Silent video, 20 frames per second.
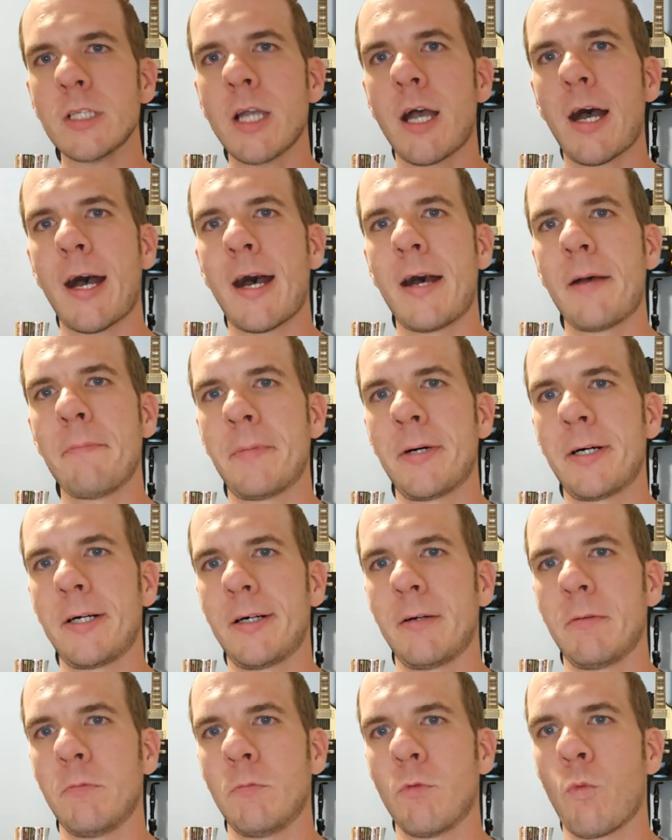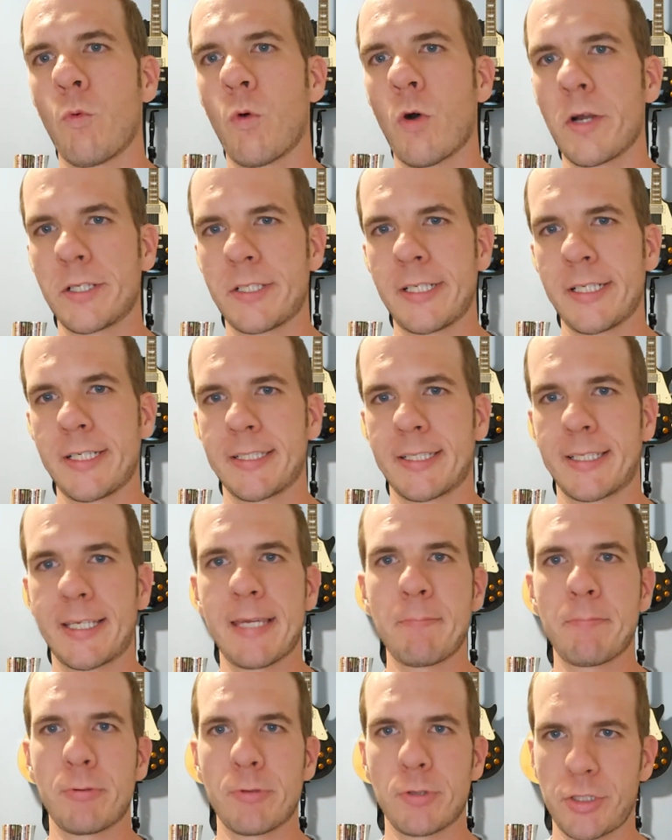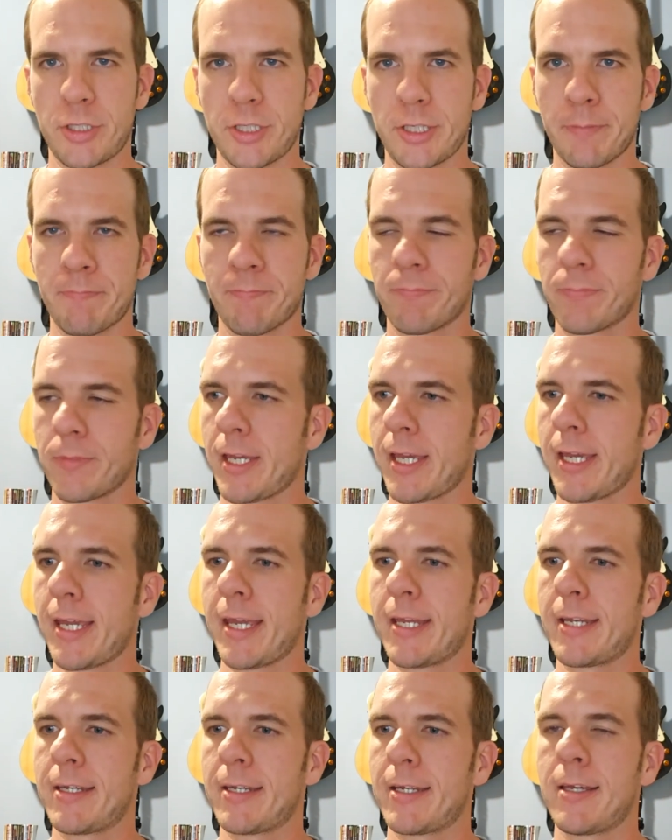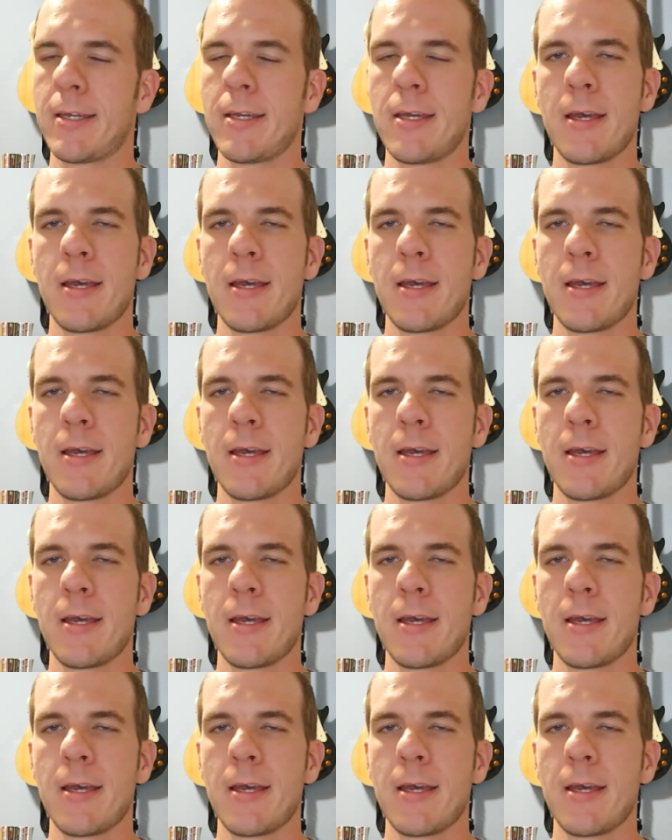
I'm wanting to keep pushing and